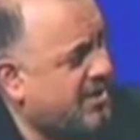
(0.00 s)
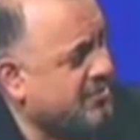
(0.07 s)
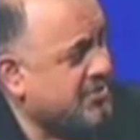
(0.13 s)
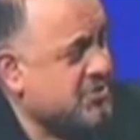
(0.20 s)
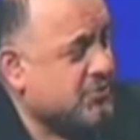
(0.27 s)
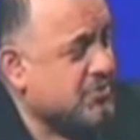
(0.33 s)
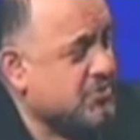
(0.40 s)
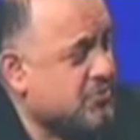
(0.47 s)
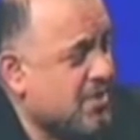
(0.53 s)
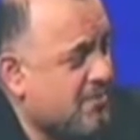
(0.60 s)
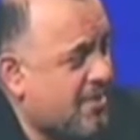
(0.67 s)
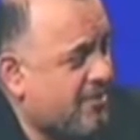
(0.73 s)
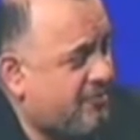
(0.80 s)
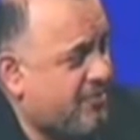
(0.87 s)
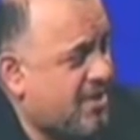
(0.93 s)
This one's one of
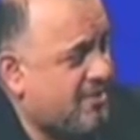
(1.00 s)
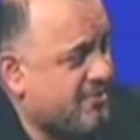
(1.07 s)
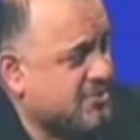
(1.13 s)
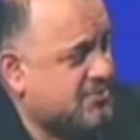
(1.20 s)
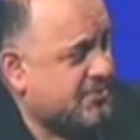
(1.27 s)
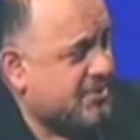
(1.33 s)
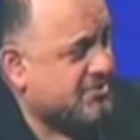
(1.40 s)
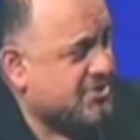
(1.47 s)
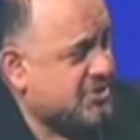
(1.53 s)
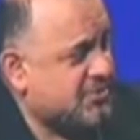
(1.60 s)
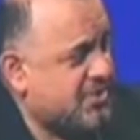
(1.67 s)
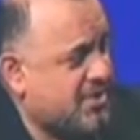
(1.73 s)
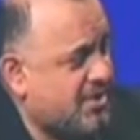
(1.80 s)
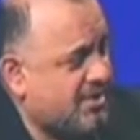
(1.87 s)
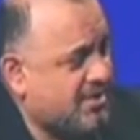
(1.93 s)
my favorites because this
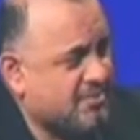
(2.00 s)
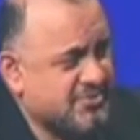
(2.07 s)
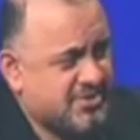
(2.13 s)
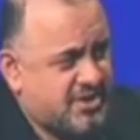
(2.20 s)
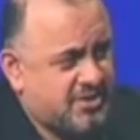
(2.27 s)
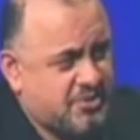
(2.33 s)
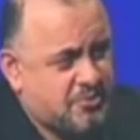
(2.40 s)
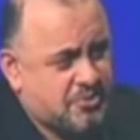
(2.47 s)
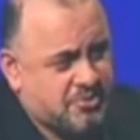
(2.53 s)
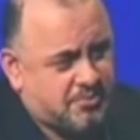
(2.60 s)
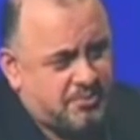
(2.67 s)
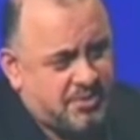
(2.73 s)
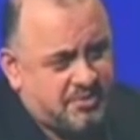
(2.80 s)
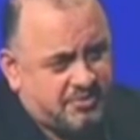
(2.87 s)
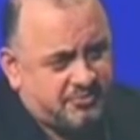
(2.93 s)
one kind of comes out of the
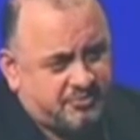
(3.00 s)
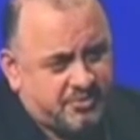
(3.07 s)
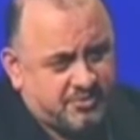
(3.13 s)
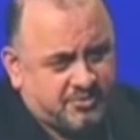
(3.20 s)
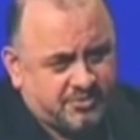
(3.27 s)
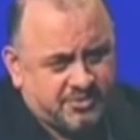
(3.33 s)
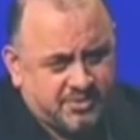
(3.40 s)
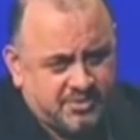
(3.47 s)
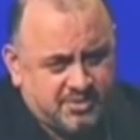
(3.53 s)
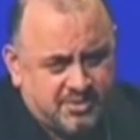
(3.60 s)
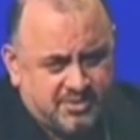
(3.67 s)
orthopedics field.